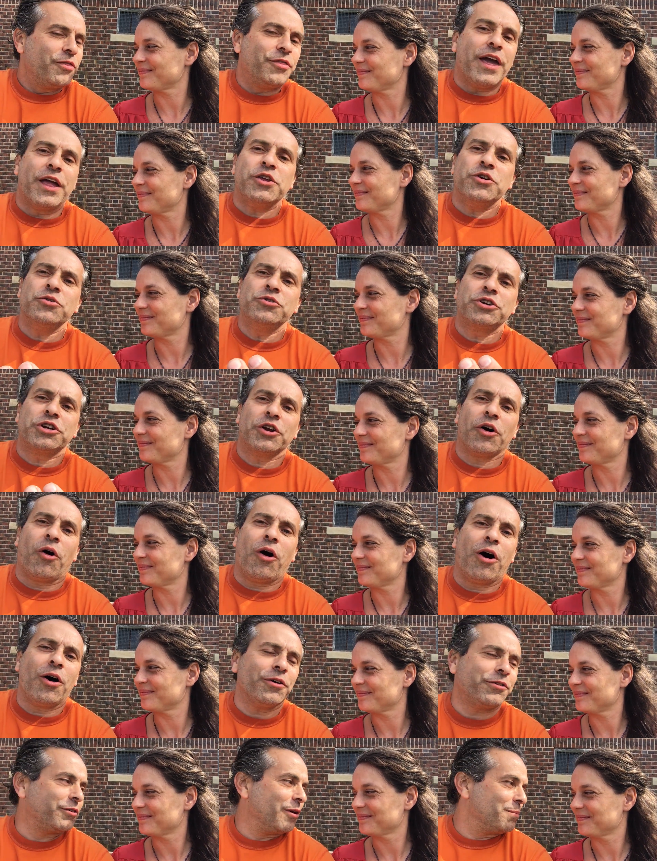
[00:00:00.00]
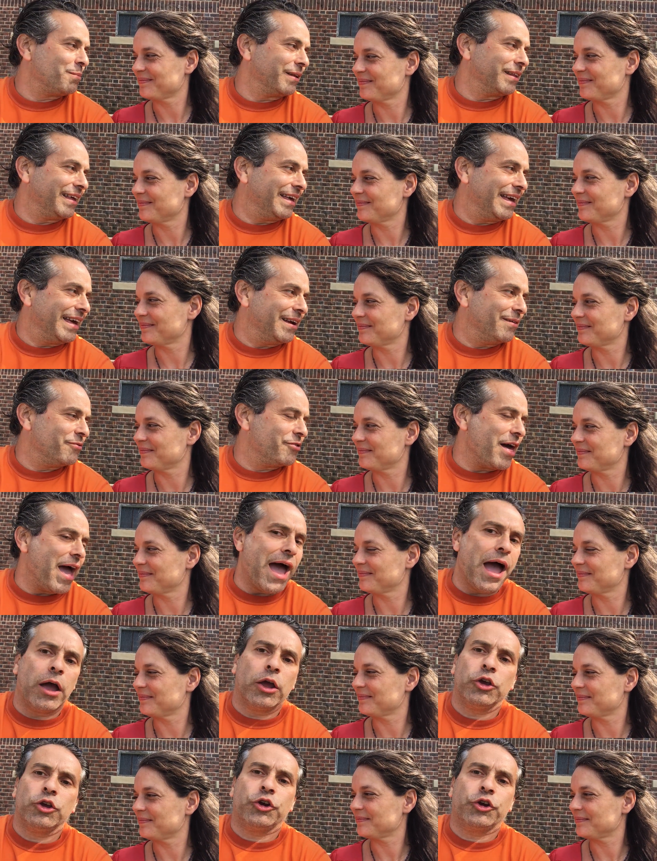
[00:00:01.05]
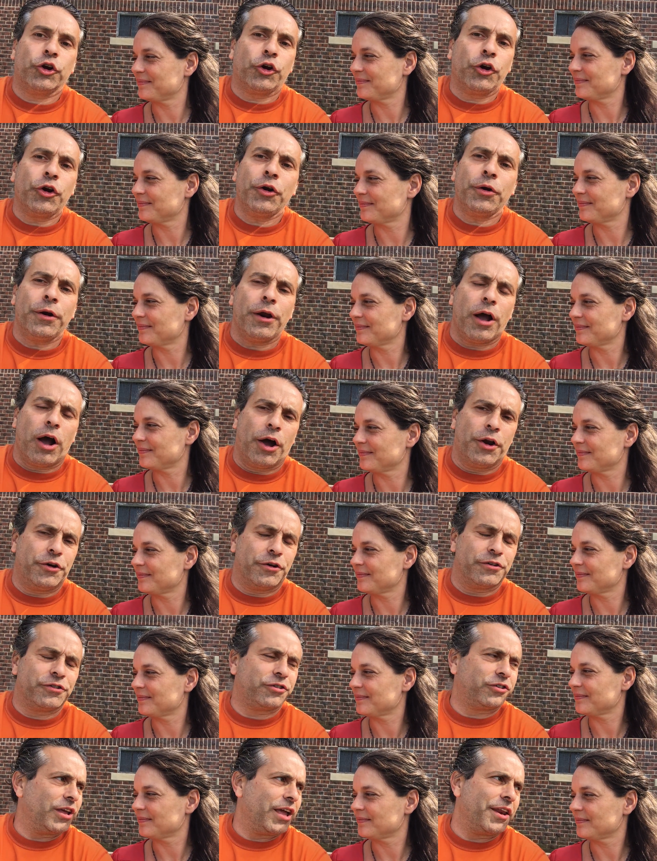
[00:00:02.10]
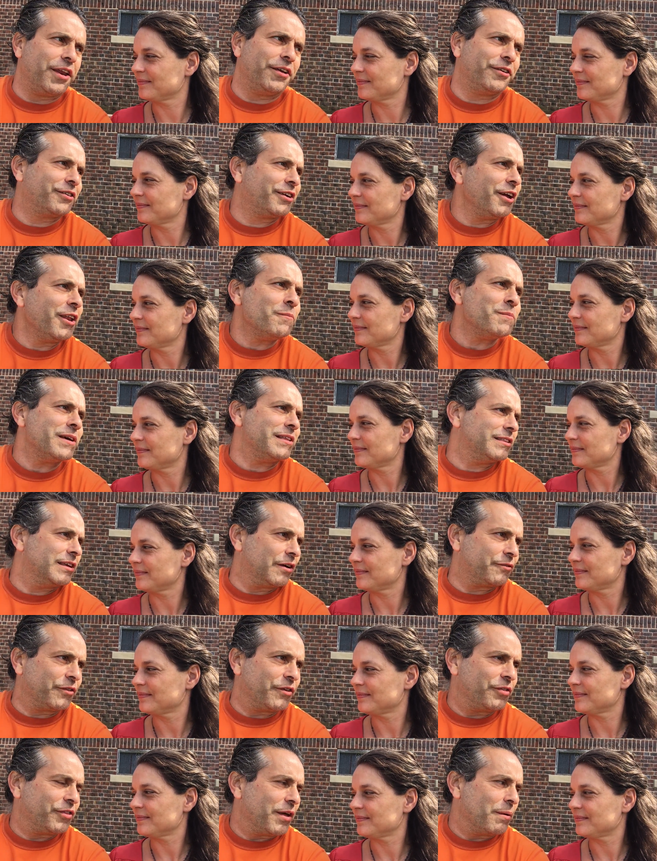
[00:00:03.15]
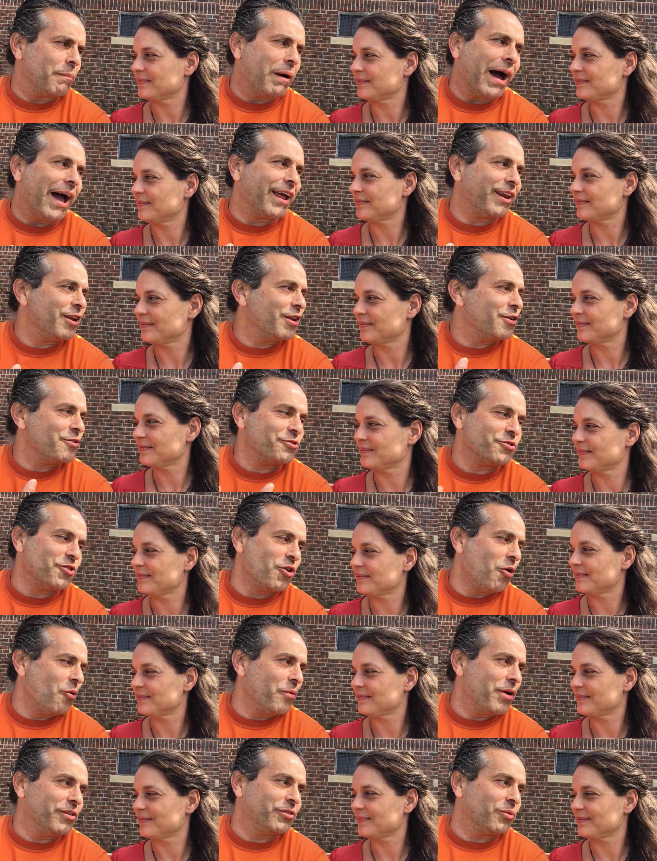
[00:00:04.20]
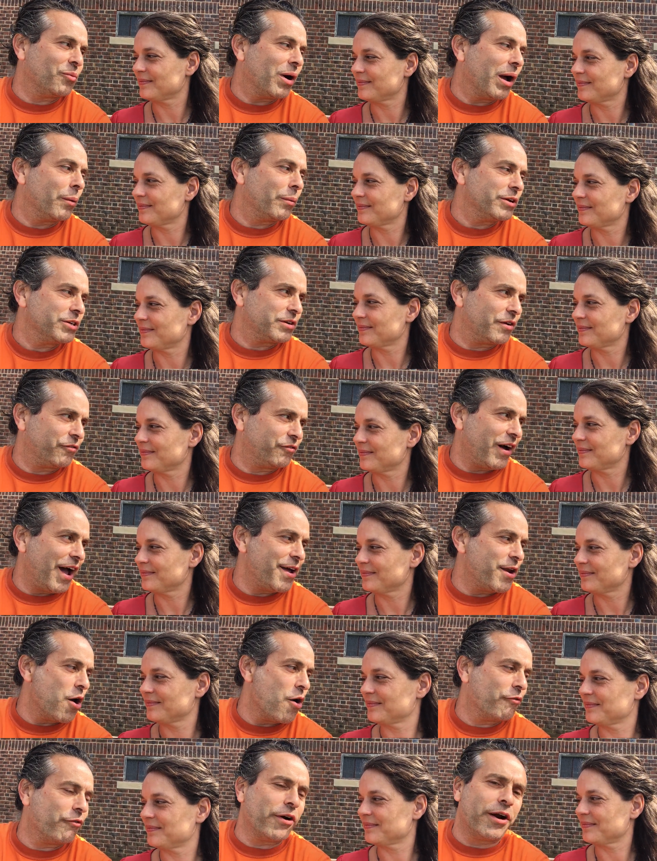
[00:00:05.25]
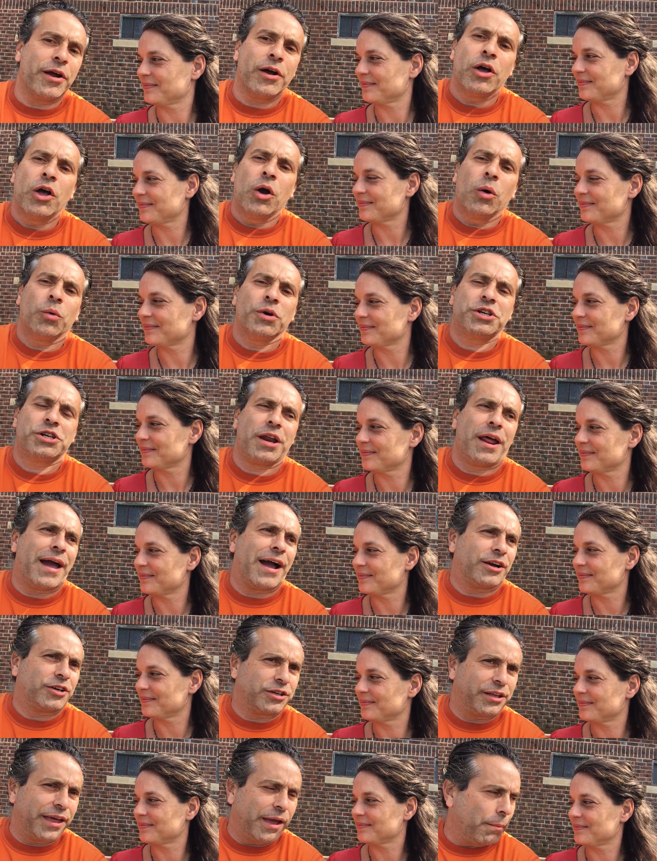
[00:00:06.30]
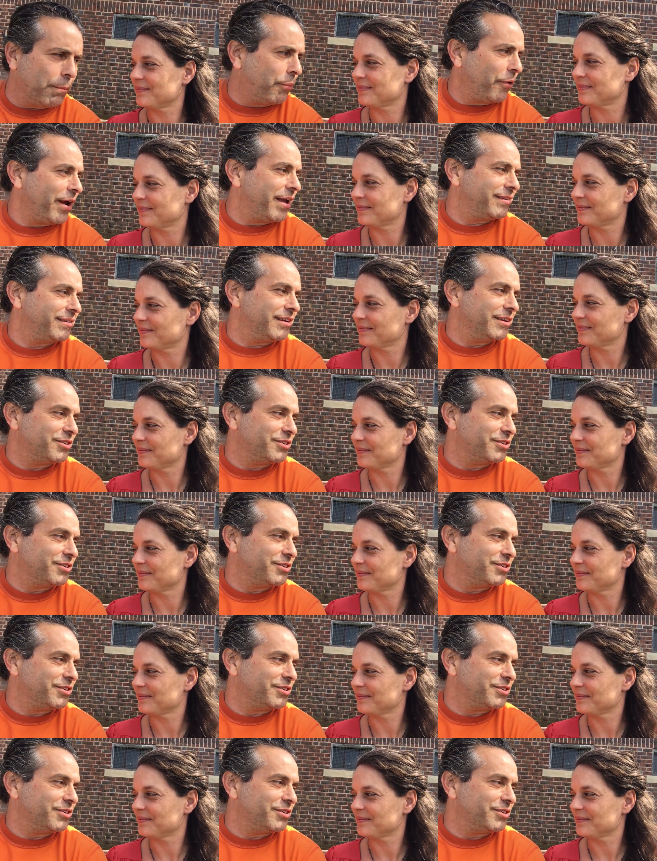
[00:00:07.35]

Speaker 1: then you should also believe that your understanding is going to be different than mine and there's no reason why we should fight over it. We should actually embrace